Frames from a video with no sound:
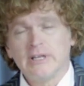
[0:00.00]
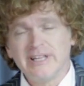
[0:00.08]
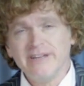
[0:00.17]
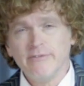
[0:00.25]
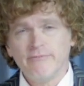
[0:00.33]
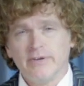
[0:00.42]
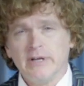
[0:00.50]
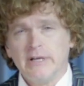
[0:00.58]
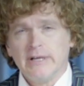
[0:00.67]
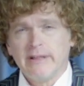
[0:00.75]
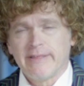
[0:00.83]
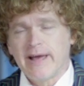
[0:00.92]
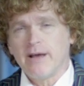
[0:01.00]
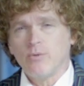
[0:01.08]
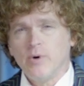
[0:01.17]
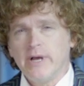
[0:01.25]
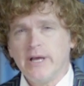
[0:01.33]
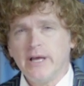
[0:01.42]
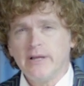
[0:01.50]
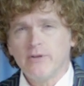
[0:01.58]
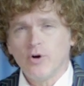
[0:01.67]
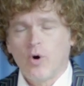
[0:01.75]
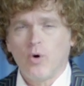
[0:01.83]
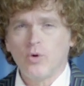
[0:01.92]
live that way
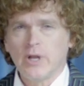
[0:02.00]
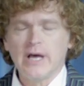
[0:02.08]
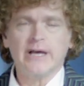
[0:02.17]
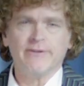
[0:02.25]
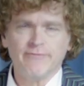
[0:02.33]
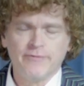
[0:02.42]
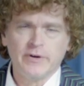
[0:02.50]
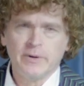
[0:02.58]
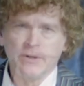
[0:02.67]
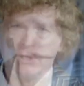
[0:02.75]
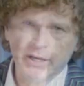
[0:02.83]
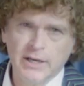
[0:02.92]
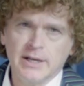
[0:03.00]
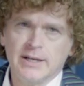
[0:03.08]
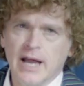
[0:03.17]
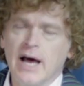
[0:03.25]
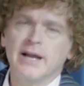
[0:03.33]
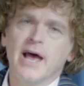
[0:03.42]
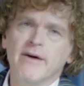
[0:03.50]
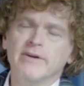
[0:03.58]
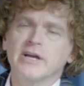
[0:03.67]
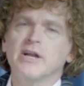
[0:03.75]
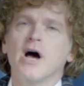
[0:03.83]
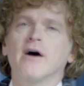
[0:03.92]
their whole life, not
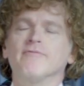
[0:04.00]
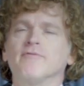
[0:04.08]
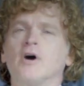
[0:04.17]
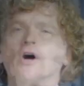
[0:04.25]
having enough.